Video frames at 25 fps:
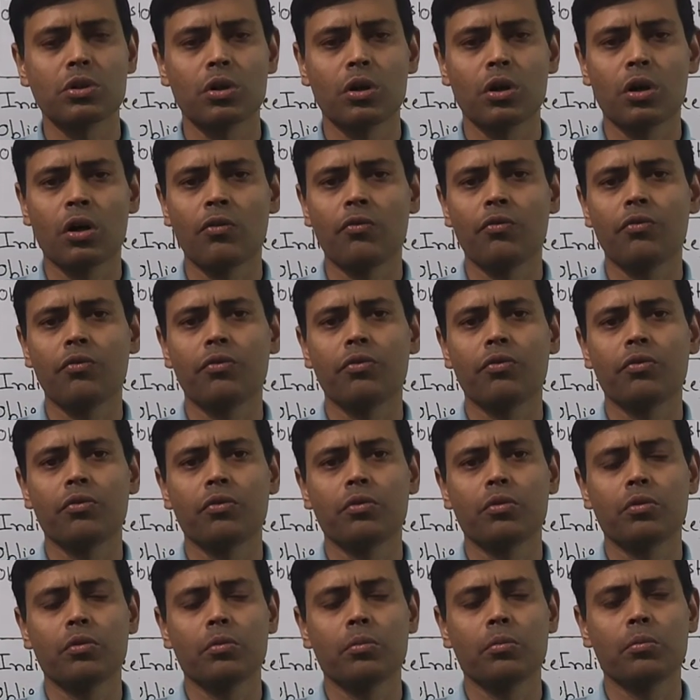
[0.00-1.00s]
of
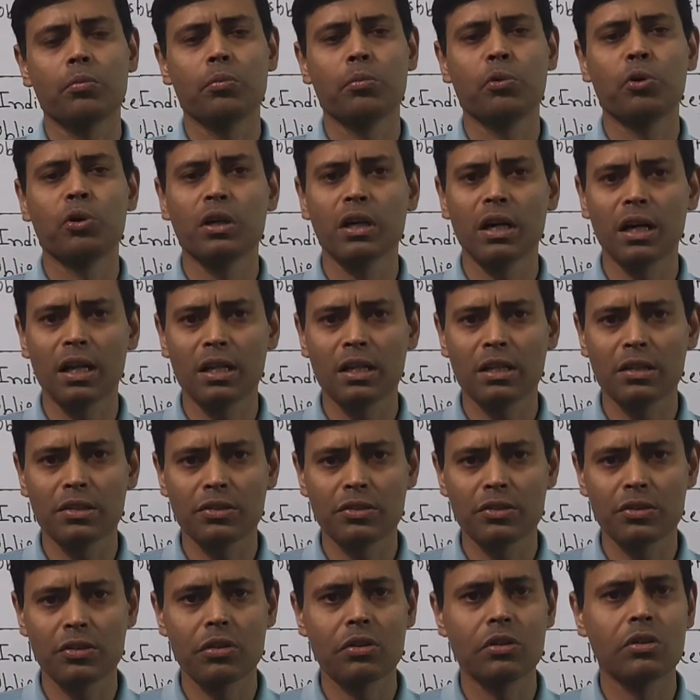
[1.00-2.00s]

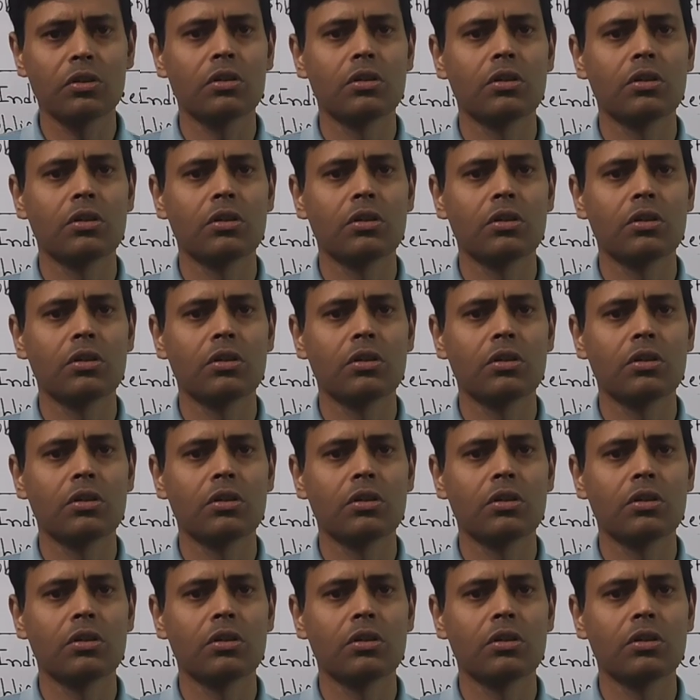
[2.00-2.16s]
modals